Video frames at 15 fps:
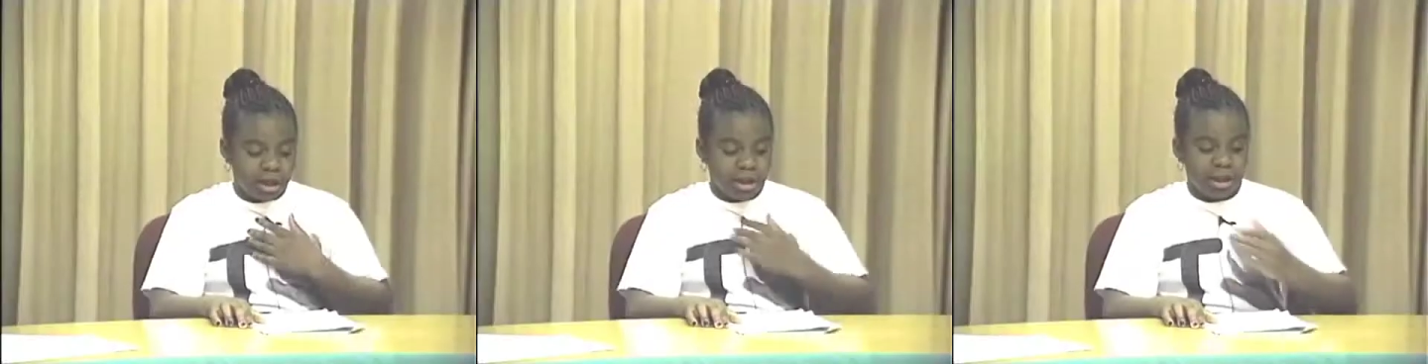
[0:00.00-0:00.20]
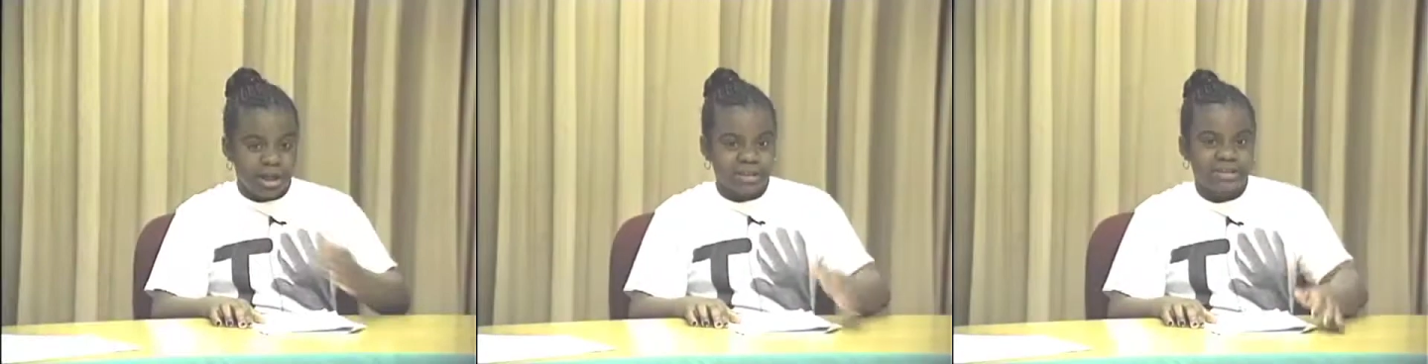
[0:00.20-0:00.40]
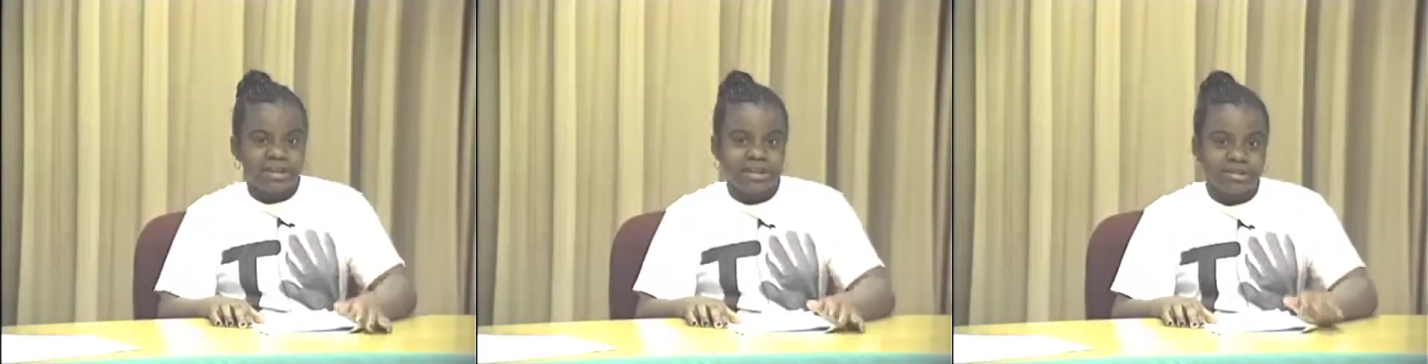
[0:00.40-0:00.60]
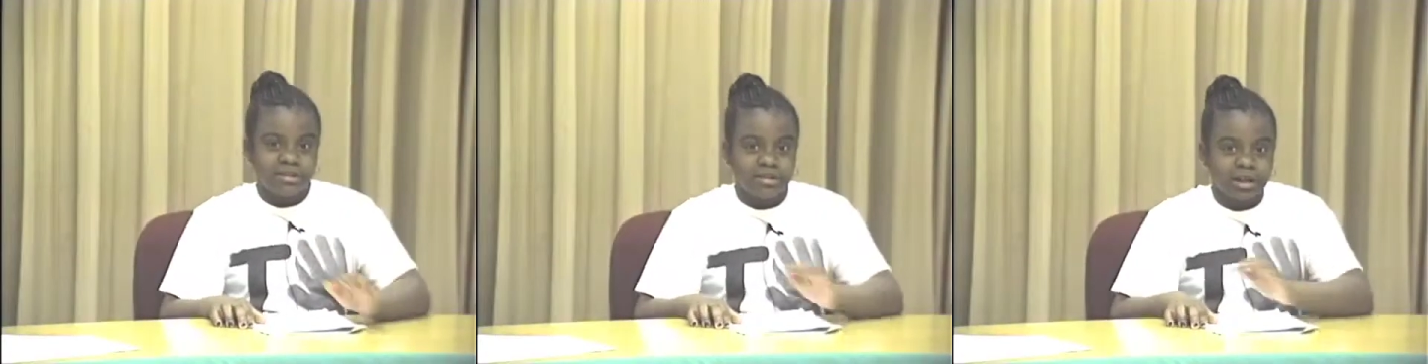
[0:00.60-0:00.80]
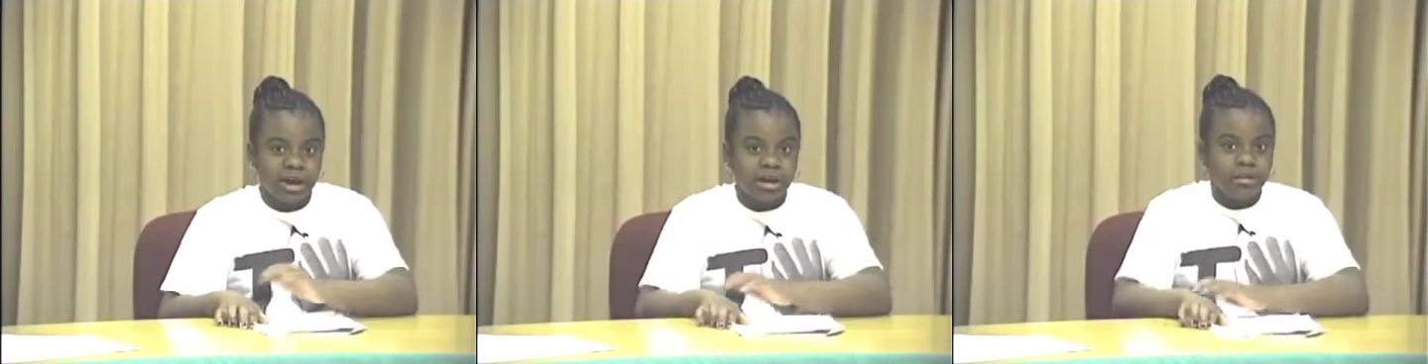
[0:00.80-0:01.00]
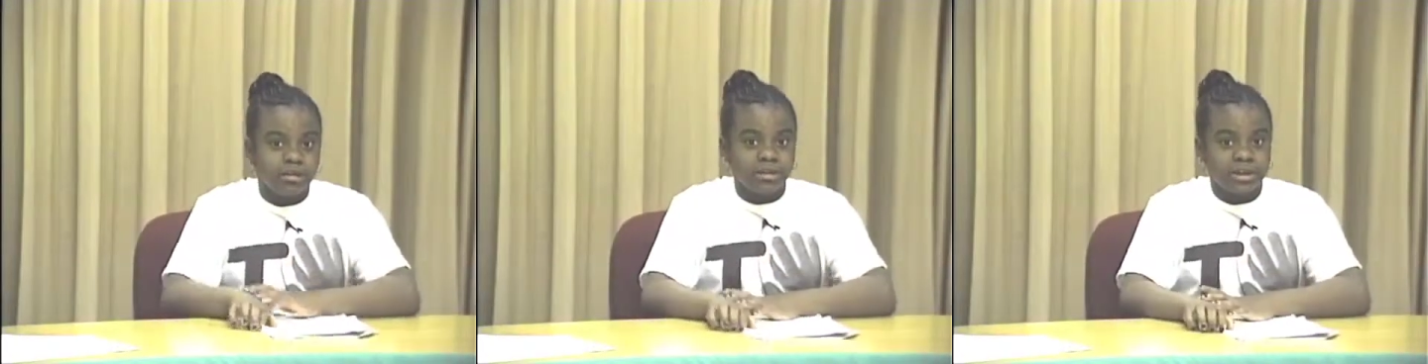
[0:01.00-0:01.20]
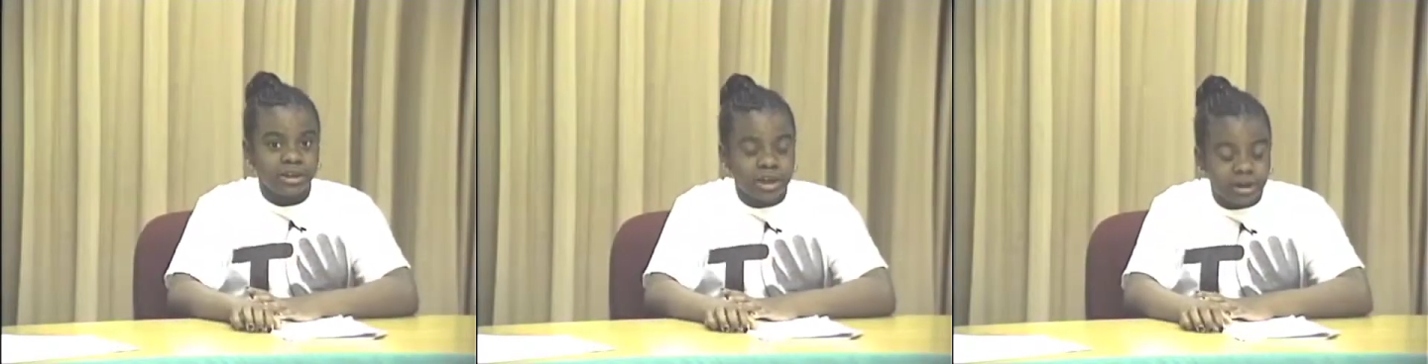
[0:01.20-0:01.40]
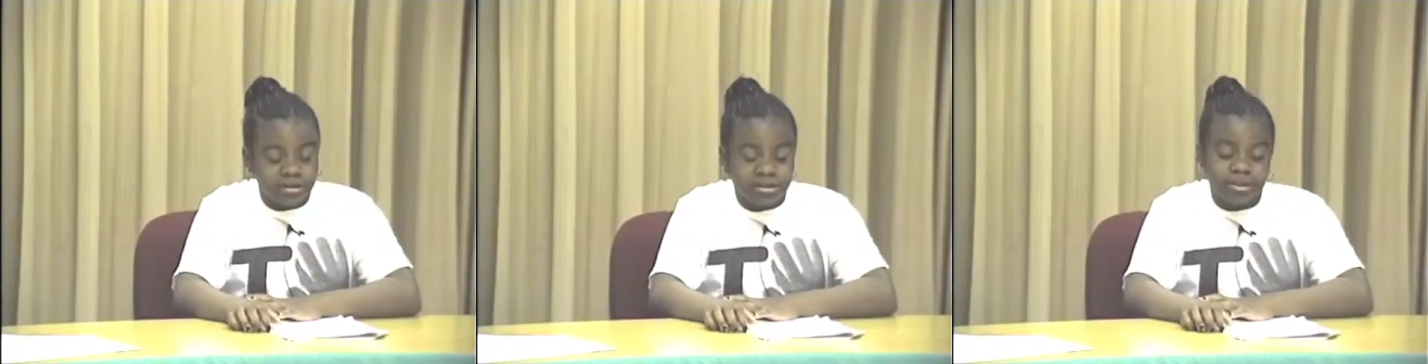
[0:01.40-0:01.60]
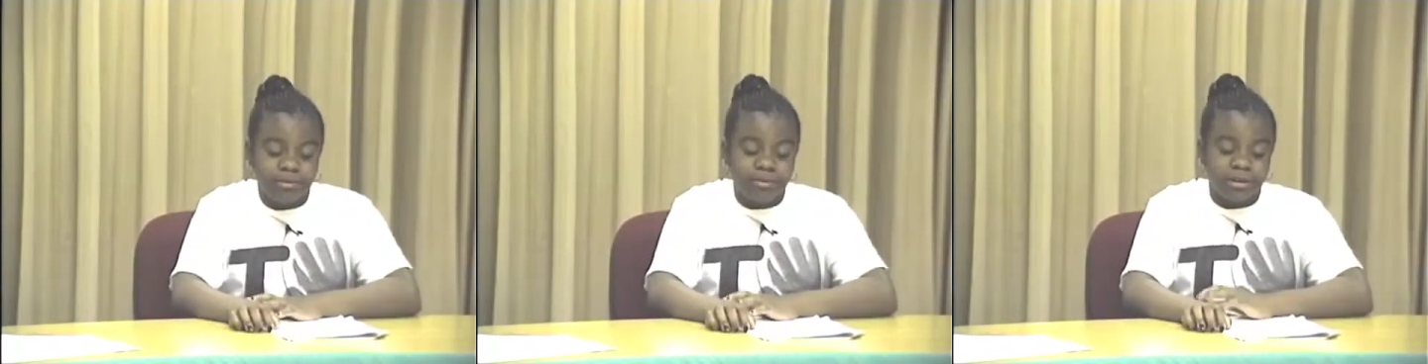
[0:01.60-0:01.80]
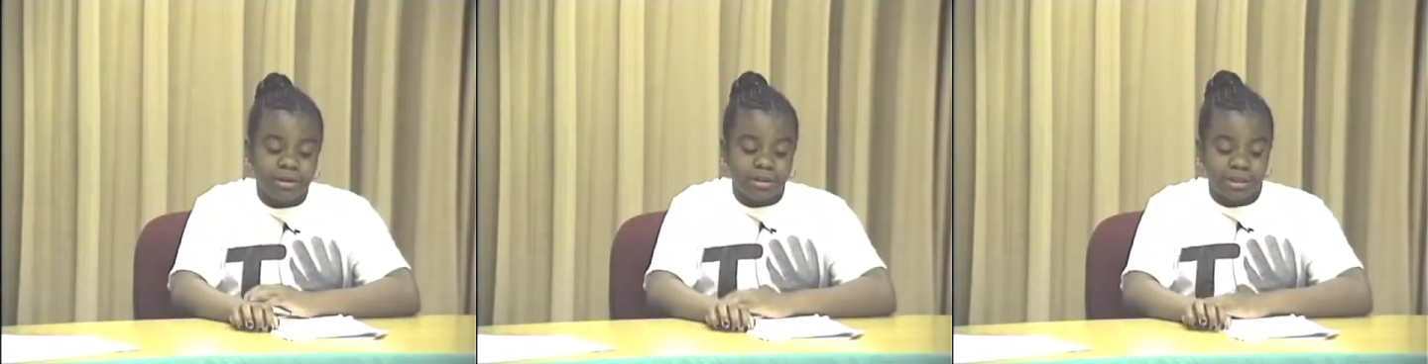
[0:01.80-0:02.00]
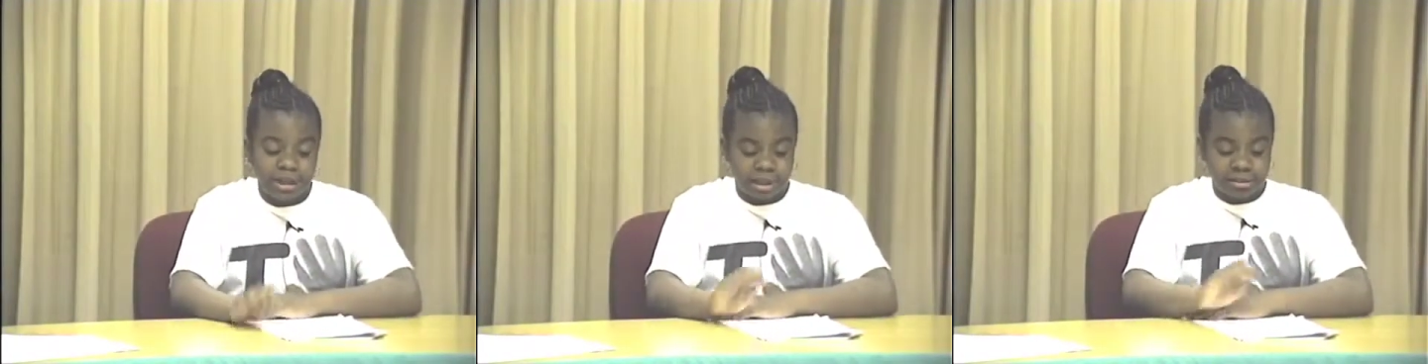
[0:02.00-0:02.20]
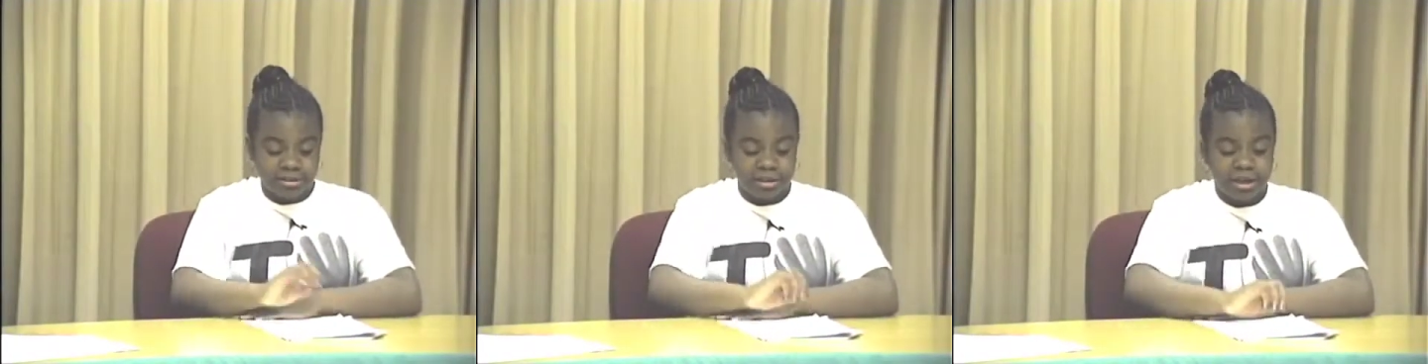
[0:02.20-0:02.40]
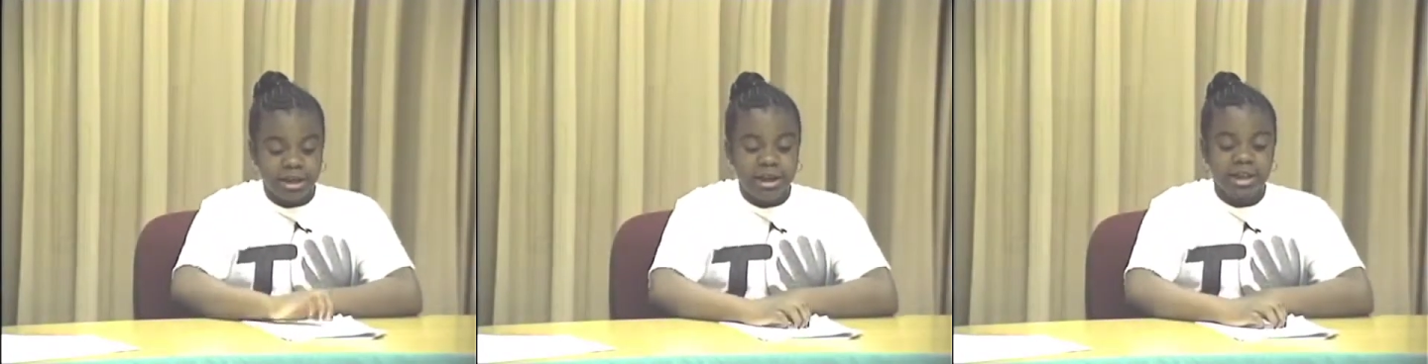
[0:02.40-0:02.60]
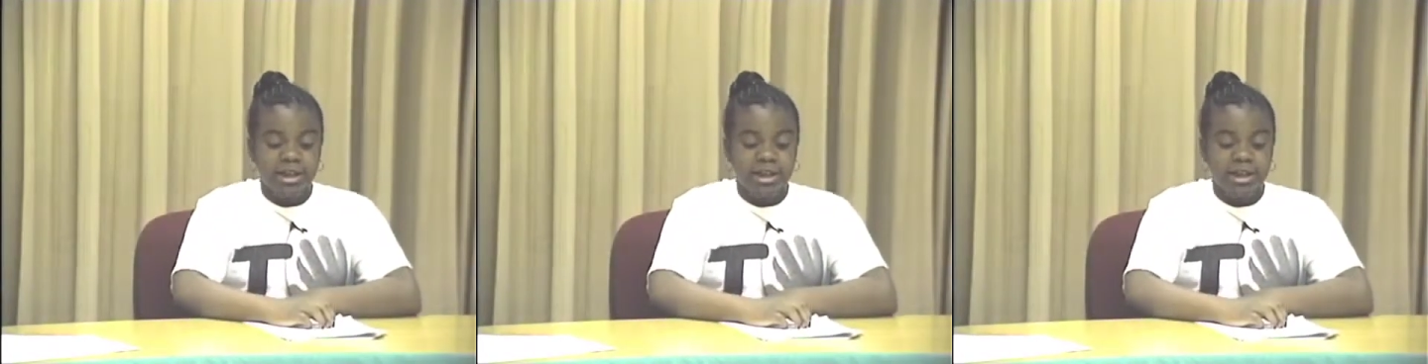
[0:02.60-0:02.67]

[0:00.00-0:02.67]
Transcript: Let's get started with announcing birthdays.